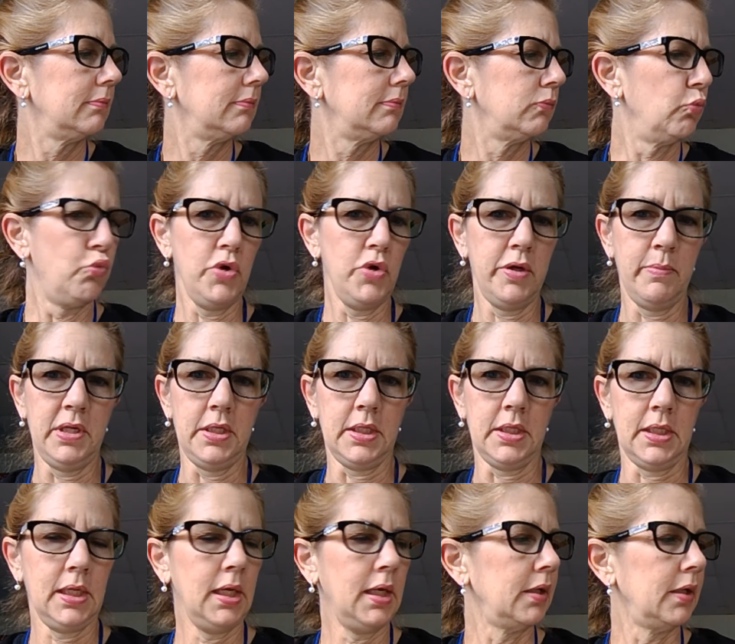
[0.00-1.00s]
Women
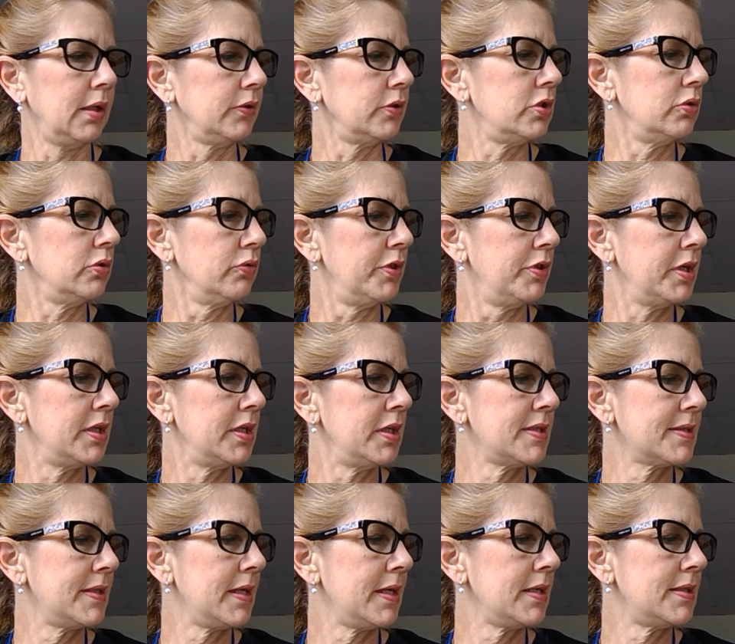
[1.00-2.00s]
can't do this,
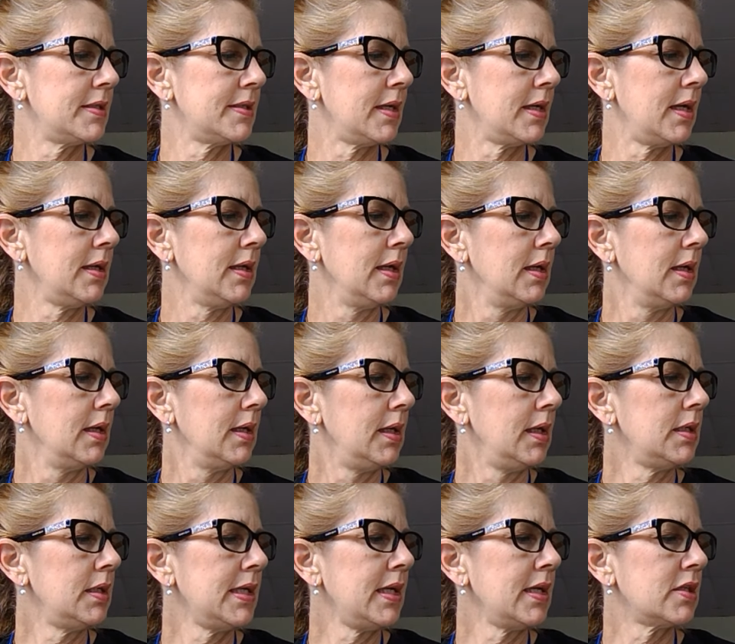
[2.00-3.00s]
they say.
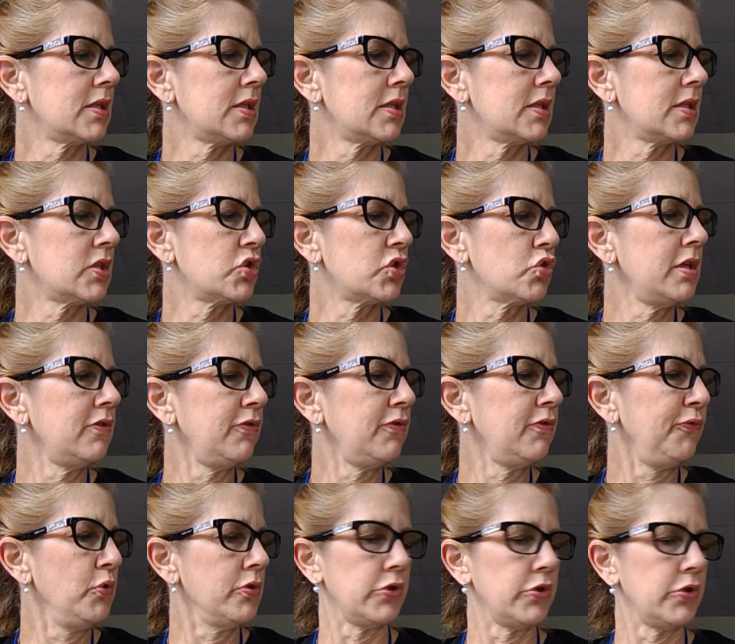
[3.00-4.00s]
It takes trained
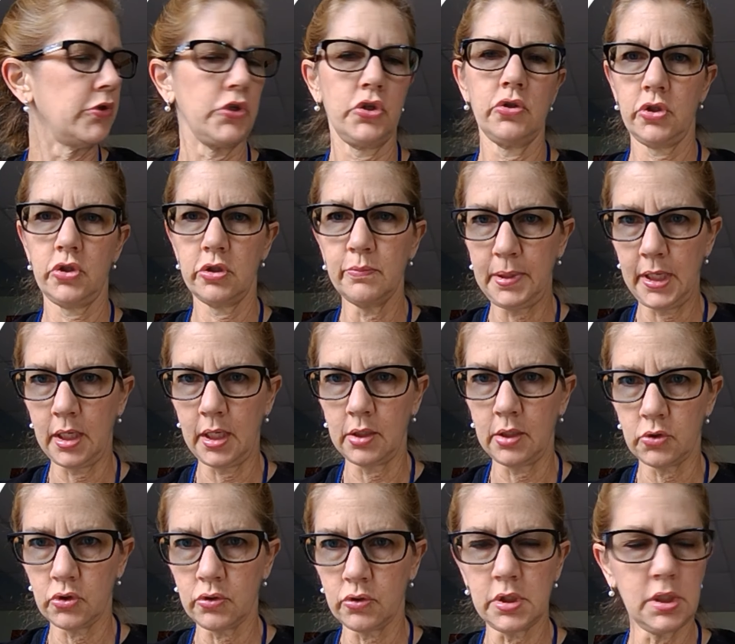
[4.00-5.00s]
foresters to plant
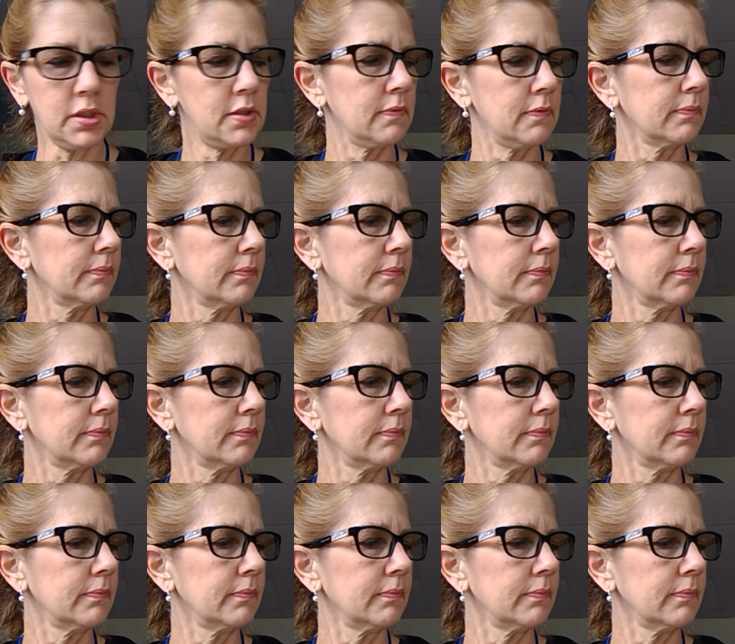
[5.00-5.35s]
trees.